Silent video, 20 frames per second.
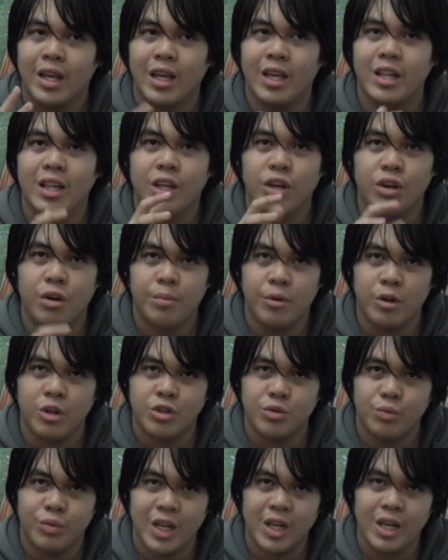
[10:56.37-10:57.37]
killing your
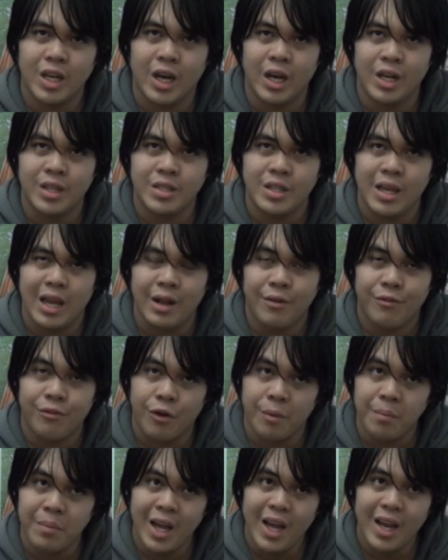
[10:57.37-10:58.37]
opponent's rearguards, and
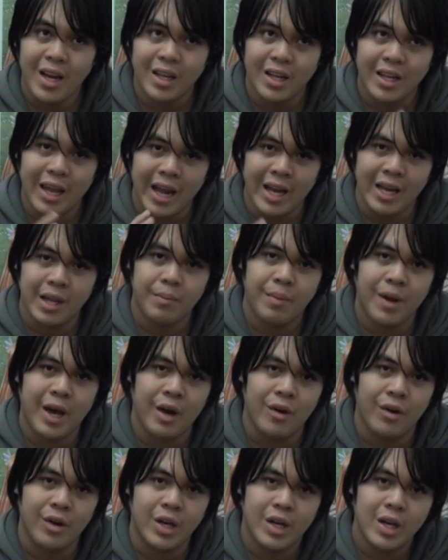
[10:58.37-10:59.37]
from that, gaining
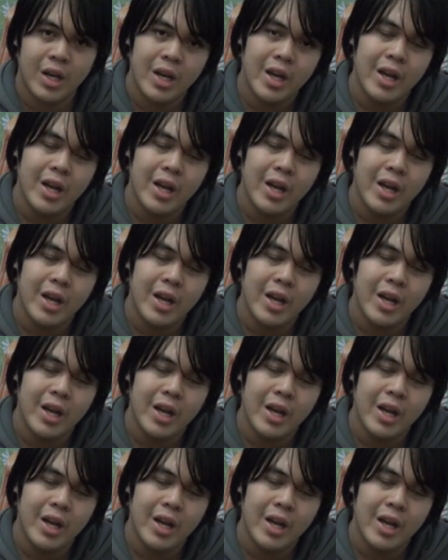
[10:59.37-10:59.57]
power.